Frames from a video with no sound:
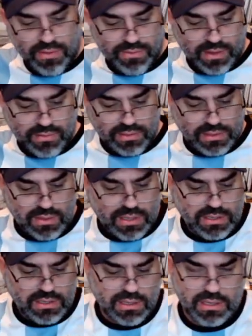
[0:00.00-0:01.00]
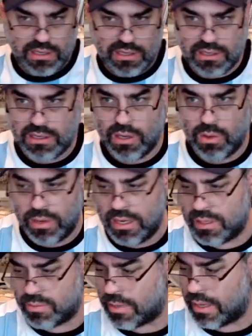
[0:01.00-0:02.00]
those. So this is still when
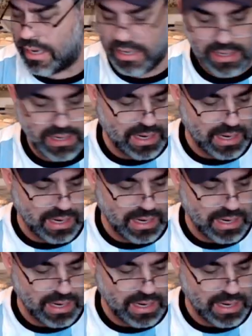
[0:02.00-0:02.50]
he's playing,